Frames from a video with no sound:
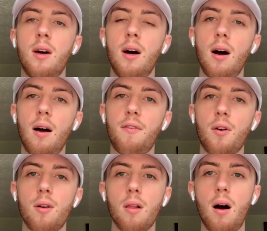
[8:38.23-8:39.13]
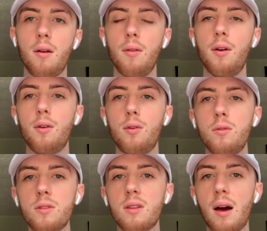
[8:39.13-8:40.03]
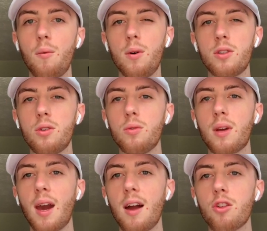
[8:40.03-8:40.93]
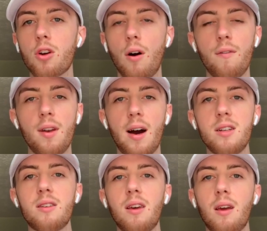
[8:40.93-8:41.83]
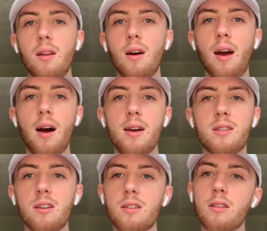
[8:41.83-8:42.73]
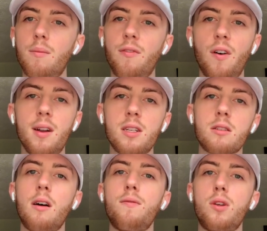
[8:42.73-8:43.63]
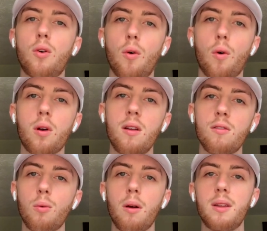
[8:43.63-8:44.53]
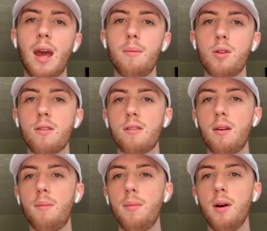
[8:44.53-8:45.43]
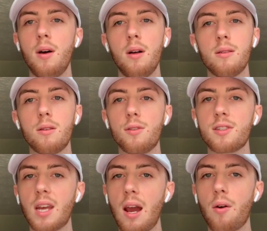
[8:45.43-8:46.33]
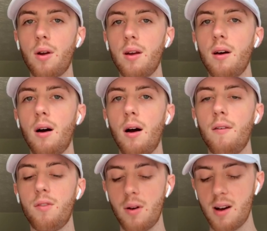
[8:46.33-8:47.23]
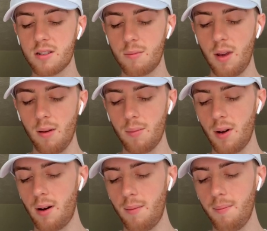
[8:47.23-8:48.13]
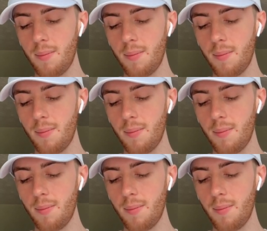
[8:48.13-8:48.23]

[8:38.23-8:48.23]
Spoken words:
I've heard a lot on the news that once you catch COVID-19, it does some funny stuff to your organs where it damages them. A little scary, if you ask me, but I'm